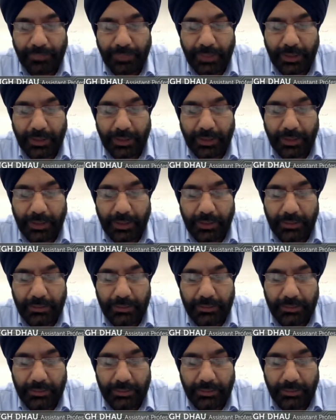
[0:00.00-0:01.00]
the
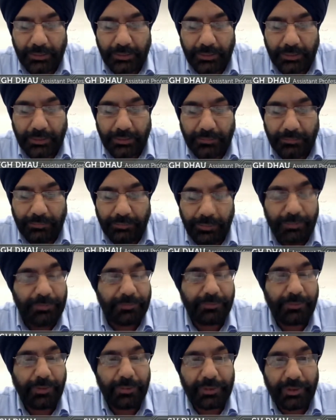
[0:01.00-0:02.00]

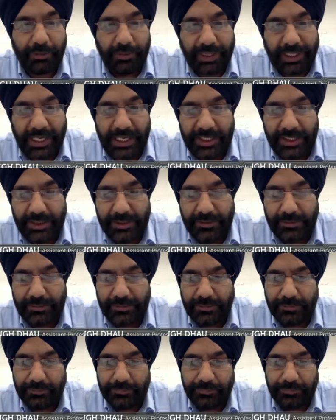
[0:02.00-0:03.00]
radiations.